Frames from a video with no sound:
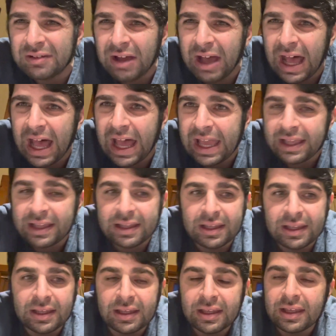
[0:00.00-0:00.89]
high
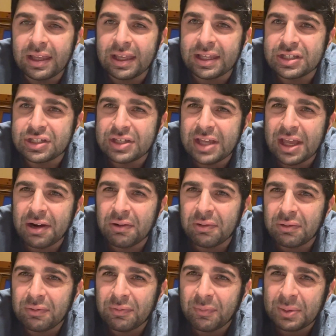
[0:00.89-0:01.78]
in
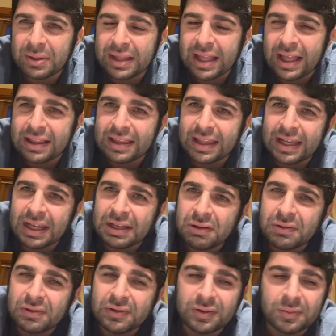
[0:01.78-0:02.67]
general with that thing I
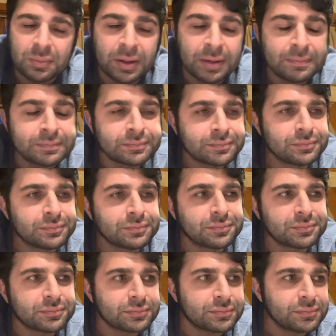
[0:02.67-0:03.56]
noticed, but
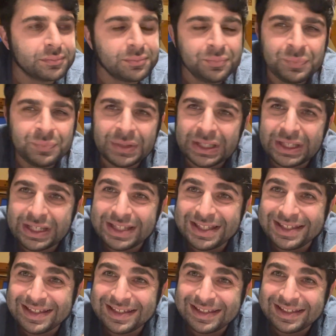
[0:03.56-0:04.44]

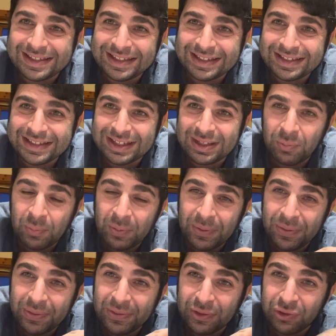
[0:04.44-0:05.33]
consistent
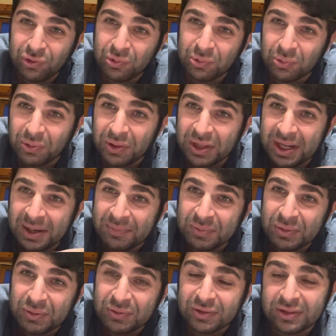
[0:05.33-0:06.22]
with the tool that I'm
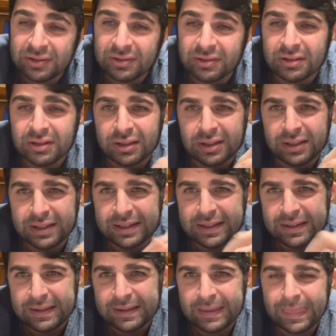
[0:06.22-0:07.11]
using.
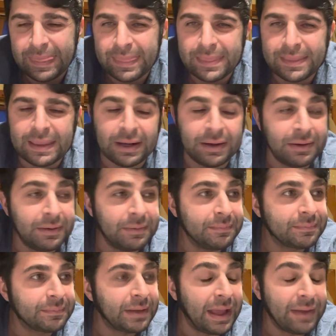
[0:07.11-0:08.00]
I don't know.
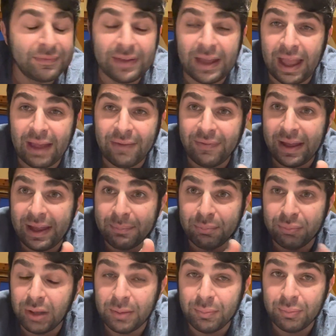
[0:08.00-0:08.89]
I've, I've had
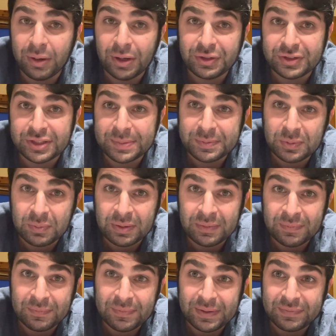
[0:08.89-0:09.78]
blood pressures up to
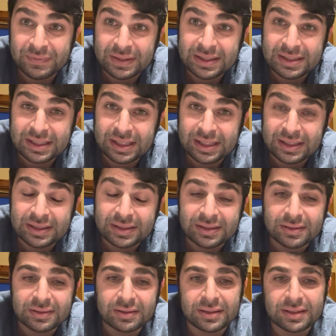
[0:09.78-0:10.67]

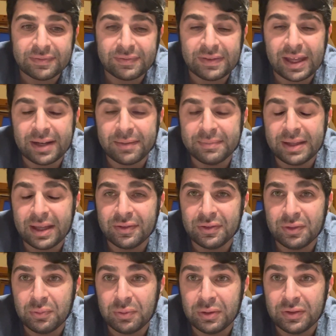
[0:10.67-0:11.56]
156. I've had them down
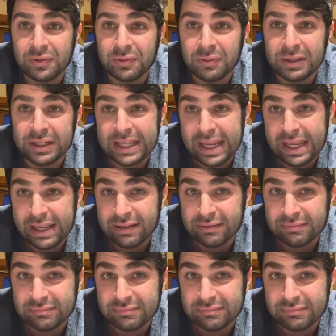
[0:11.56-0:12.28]
to 128.